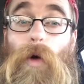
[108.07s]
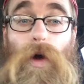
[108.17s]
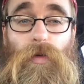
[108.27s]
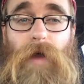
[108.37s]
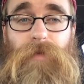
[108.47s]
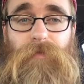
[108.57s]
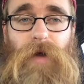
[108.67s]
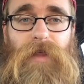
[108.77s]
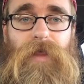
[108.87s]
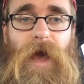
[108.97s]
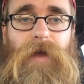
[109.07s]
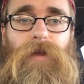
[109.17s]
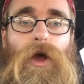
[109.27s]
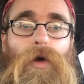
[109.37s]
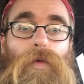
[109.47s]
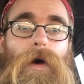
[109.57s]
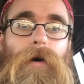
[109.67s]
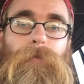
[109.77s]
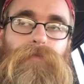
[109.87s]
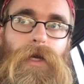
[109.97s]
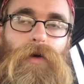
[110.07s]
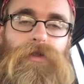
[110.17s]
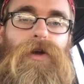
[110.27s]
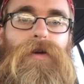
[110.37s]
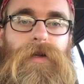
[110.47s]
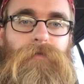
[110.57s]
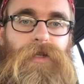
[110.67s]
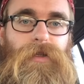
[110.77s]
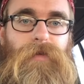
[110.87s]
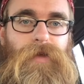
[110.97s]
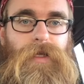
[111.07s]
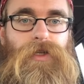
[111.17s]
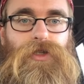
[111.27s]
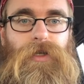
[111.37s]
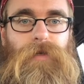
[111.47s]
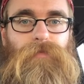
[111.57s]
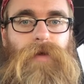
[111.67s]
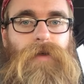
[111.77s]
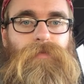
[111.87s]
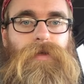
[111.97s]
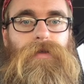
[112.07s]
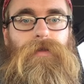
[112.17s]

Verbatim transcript: Now, what do I mean by that? Well, an alternative to living in a Jeep might be